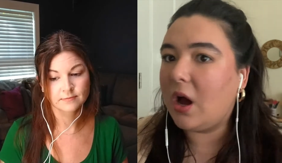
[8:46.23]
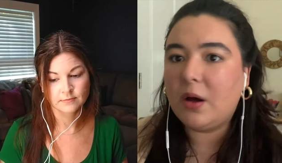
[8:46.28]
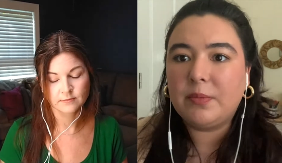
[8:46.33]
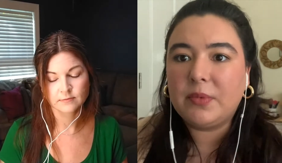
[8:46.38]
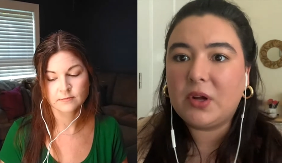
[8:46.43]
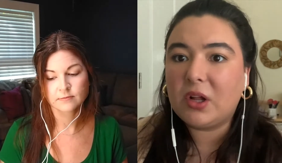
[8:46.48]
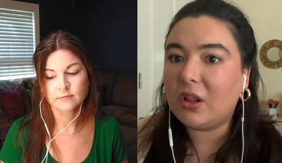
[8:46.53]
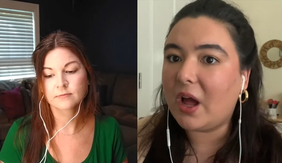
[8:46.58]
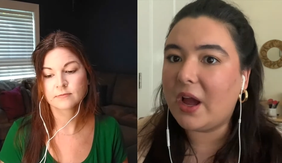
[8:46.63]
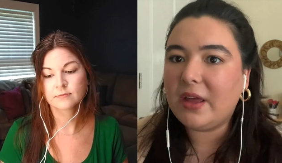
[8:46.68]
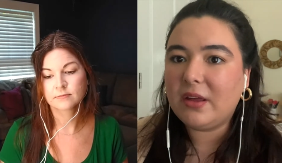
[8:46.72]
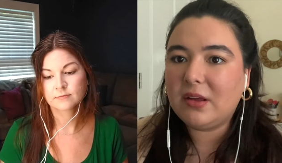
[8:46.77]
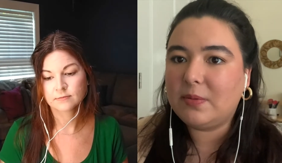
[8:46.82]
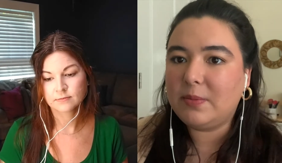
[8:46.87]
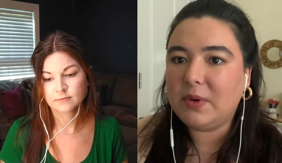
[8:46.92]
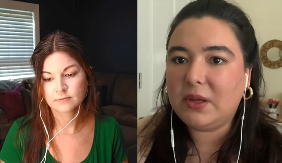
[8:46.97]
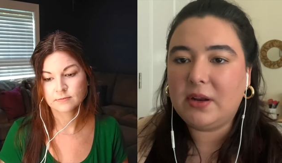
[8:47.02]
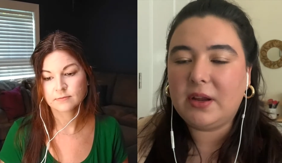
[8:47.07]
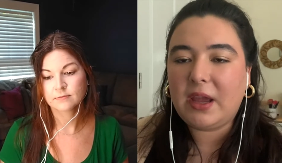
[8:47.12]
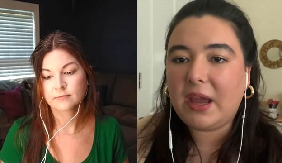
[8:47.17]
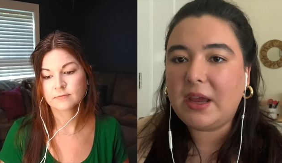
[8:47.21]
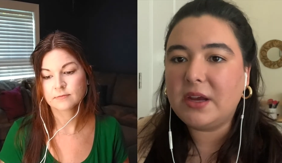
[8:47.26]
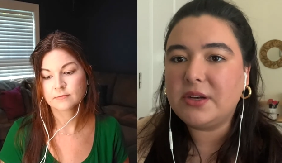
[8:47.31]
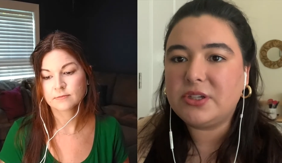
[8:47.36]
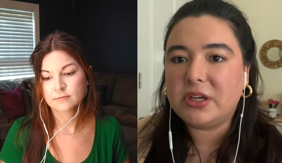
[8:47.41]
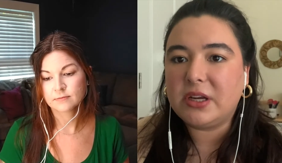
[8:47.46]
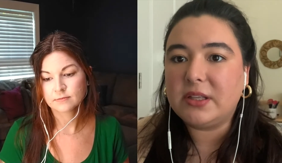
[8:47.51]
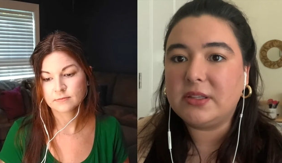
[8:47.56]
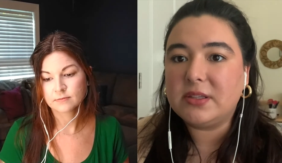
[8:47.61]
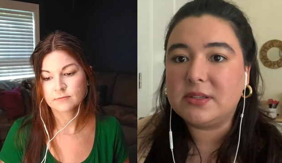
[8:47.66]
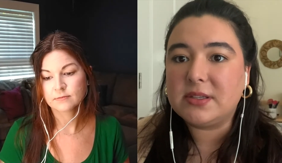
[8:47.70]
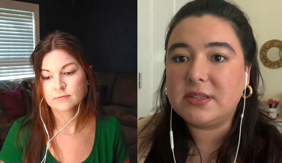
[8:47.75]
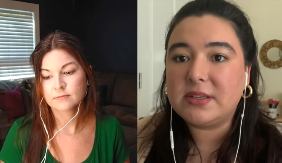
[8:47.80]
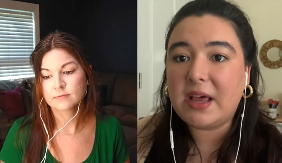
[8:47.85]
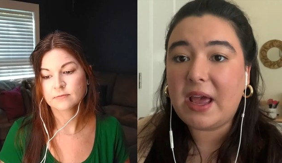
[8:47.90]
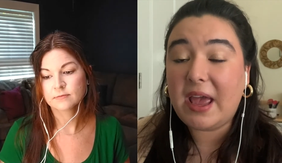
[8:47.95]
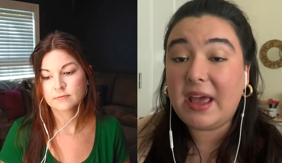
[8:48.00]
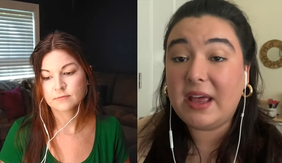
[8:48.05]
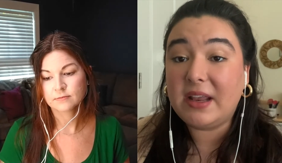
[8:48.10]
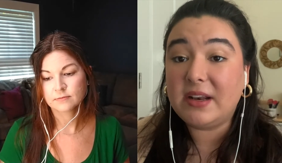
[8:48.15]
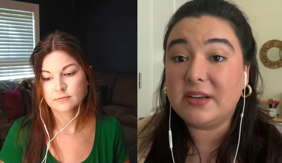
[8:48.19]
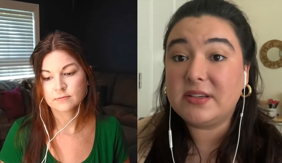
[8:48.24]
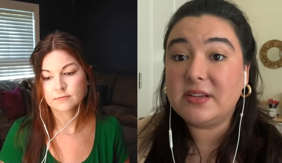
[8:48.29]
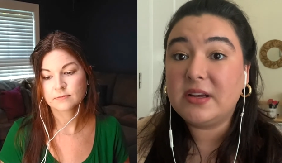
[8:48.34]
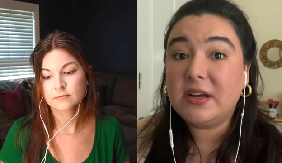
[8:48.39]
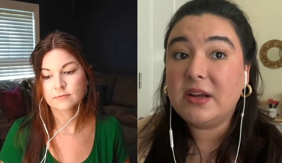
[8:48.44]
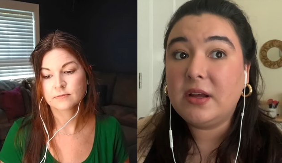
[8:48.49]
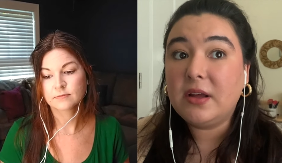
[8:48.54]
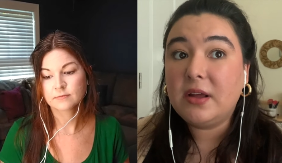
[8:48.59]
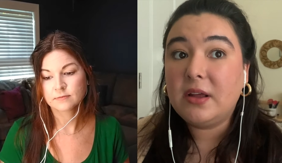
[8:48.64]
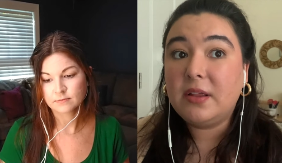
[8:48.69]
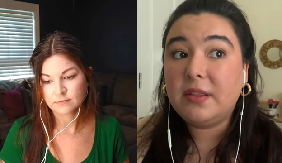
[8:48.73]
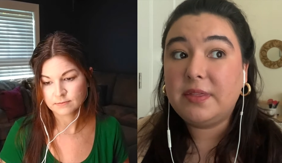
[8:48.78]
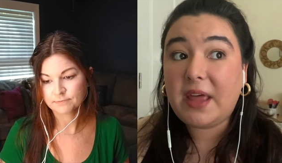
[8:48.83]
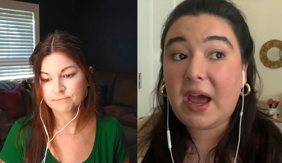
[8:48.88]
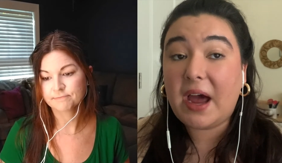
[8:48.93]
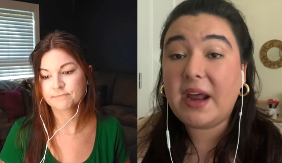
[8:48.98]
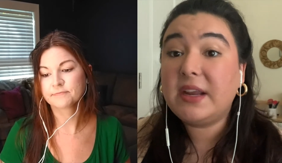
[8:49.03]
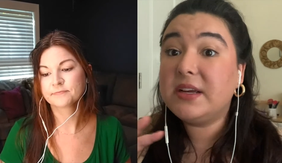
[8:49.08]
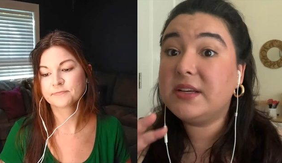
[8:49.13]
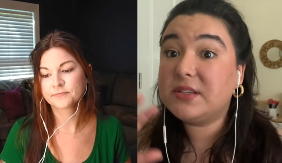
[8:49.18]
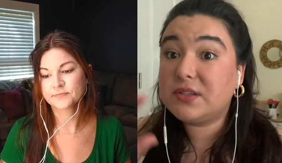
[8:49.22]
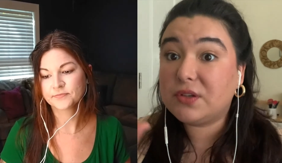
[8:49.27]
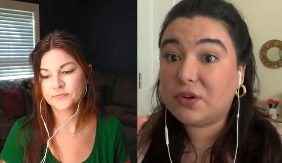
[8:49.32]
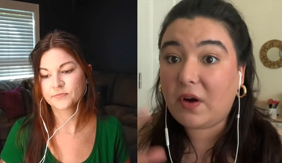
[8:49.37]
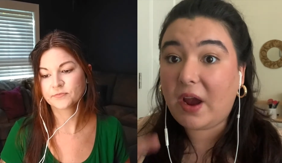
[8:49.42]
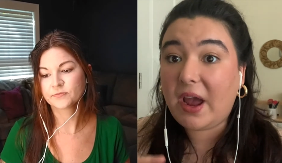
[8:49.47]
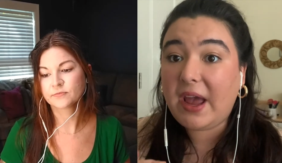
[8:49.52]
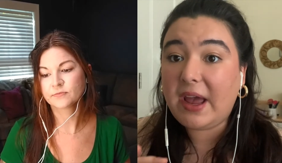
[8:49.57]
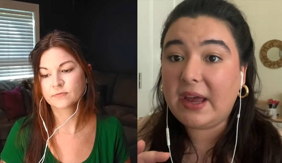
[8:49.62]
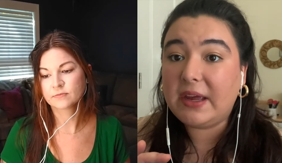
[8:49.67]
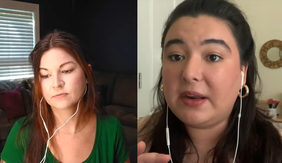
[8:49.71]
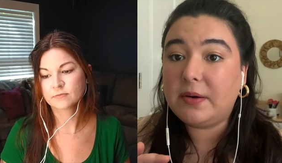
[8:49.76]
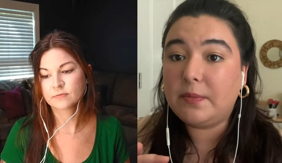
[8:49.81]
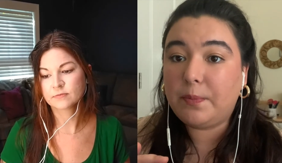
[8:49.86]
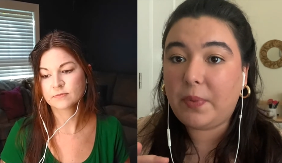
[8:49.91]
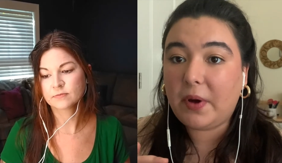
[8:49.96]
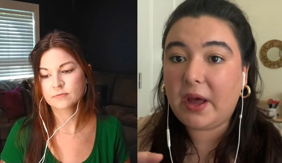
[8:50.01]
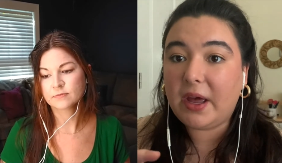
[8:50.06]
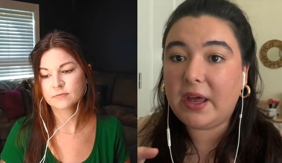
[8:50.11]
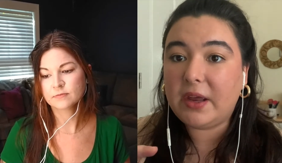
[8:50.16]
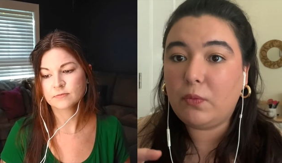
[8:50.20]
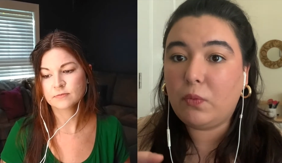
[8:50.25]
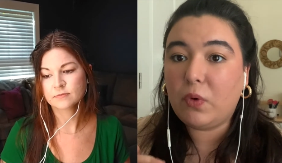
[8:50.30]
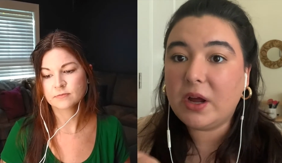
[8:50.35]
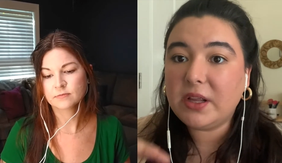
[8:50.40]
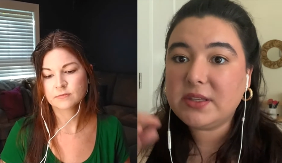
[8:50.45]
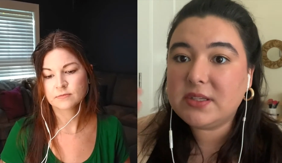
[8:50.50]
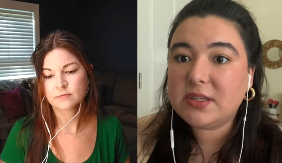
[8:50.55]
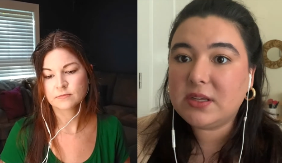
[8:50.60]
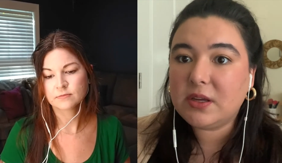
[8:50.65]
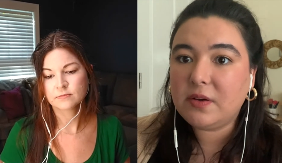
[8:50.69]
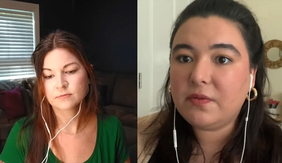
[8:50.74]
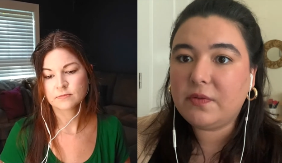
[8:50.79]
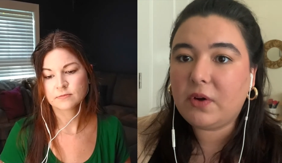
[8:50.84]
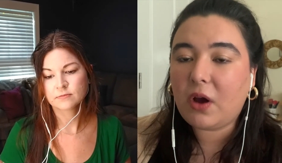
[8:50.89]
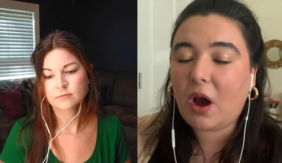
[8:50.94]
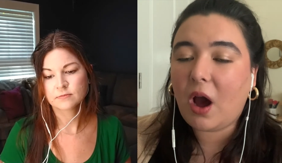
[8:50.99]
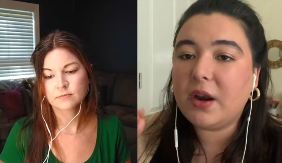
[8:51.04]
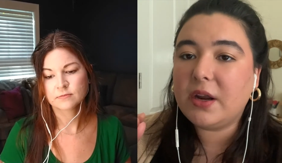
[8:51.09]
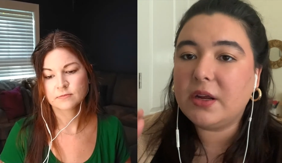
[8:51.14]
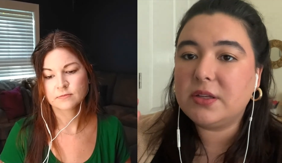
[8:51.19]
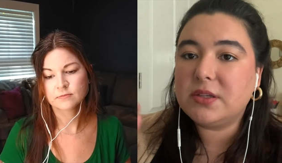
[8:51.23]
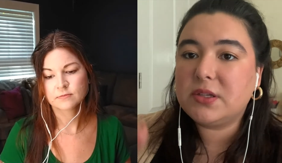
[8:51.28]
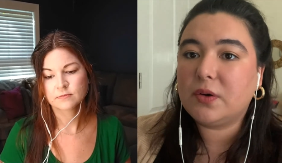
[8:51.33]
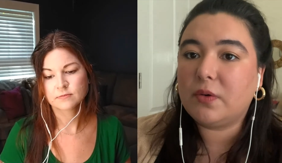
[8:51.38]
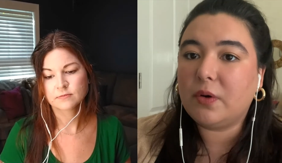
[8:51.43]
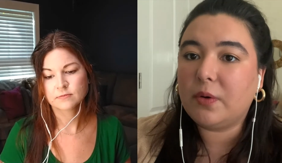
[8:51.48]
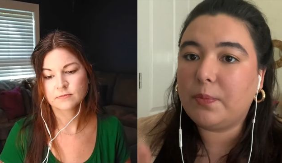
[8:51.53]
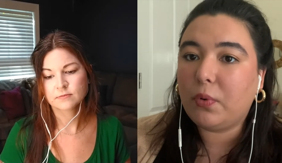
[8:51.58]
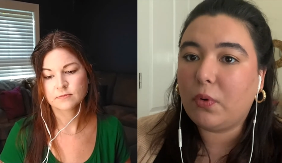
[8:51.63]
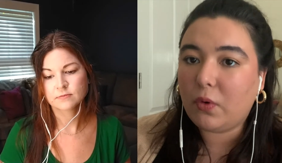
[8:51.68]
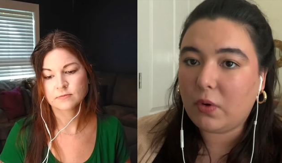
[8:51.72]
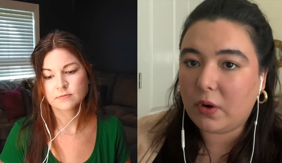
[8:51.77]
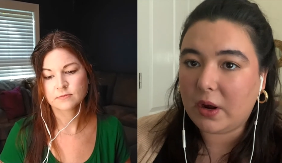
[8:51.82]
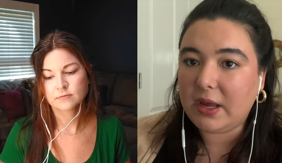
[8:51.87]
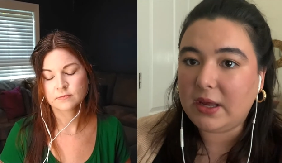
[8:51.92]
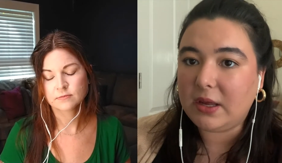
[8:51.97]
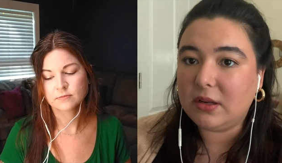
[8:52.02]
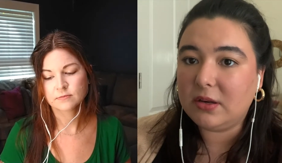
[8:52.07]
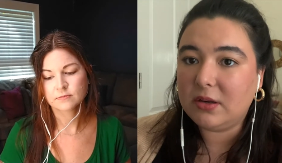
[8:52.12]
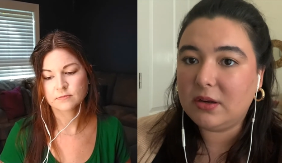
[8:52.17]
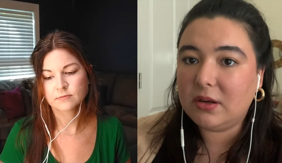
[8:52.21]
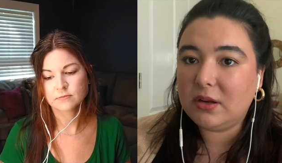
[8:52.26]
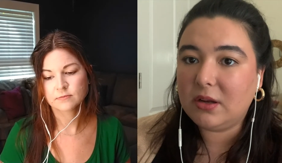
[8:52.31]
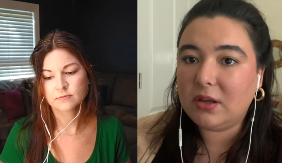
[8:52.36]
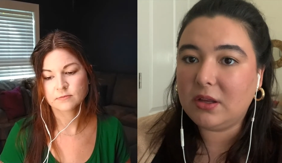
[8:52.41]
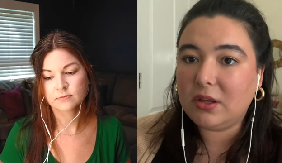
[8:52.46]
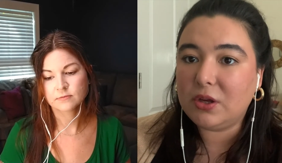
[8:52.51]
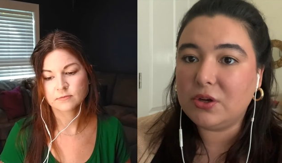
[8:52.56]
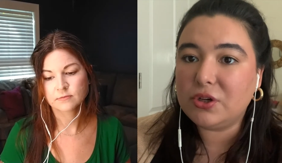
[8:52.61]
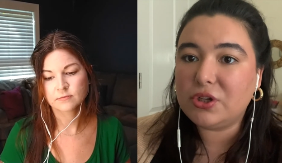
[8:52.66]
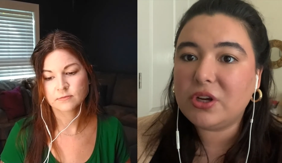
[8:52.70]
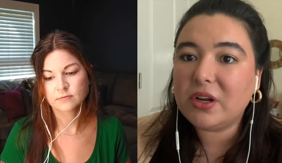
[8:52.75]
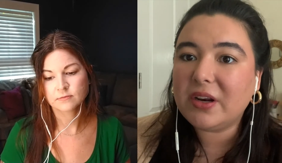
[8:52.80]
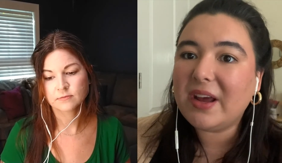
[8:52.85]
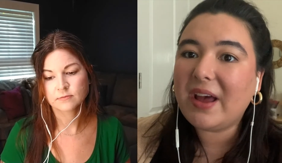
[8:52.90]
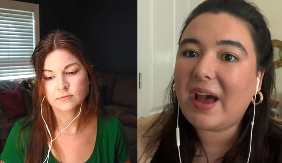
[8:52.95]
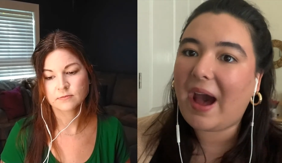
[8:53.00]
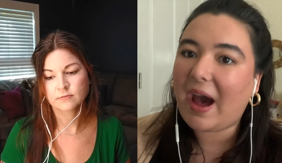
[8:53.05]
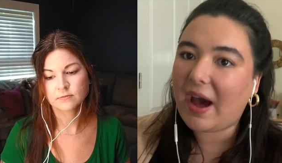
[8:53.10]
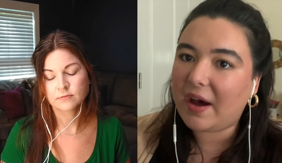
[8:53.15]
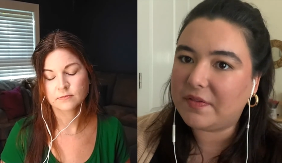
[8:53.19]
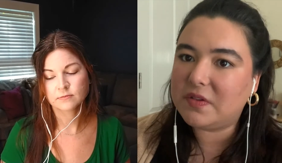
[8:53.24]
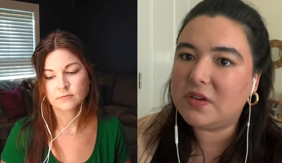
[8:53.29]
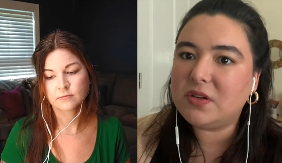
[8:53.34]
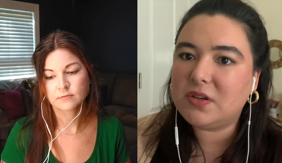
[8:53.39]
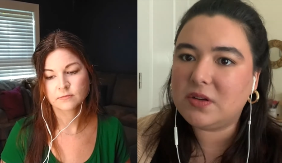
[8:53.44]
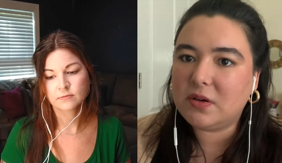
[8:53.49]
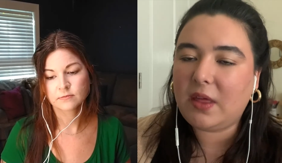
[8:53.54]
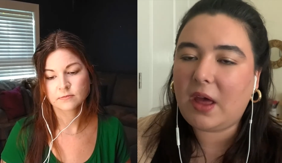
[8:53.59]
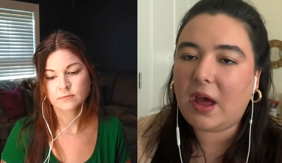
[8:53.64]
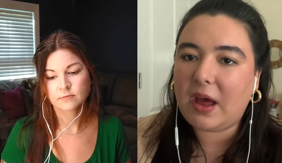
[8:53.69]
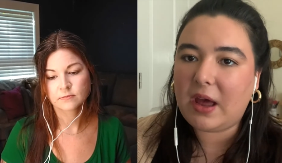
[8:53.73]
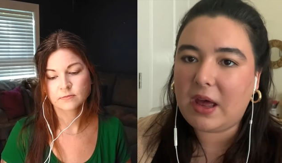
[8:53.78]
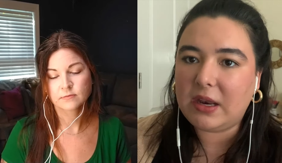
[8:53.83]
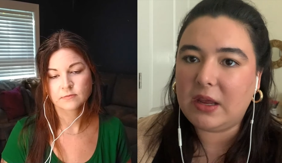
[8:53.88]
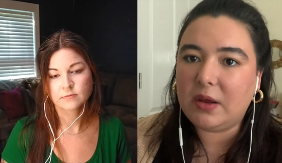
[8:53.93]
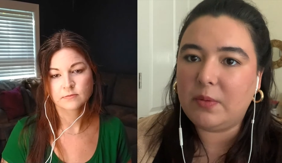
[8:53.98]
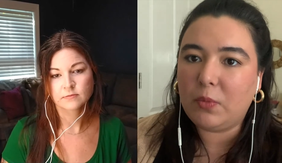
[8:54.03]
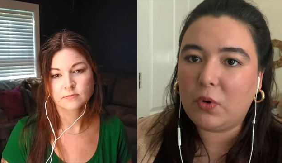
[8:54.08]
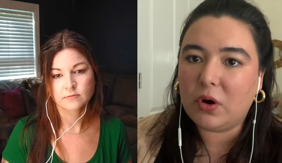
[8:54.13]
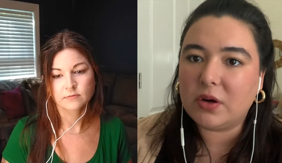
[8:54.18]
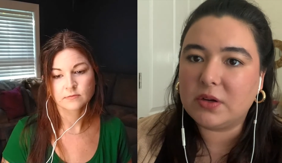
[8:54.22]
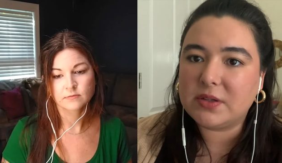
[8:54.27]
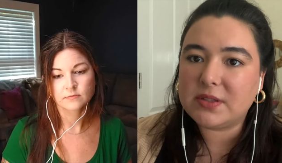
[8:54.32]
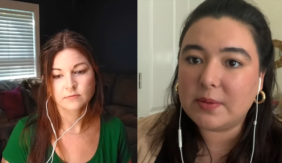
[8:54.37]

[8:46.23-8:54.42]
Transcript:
Speaker 1: client communications, and that is great, but once you've gotten to a point, you shouldn't have to do that anymore.